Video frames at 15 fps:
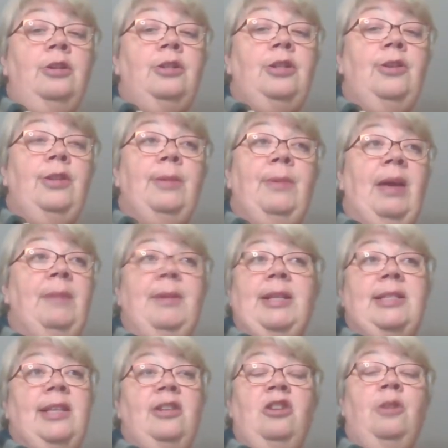to the
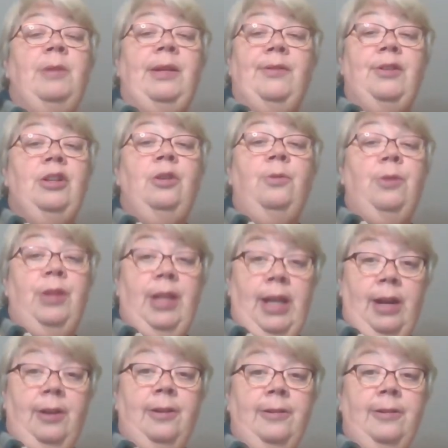babies that nobody even knew were there.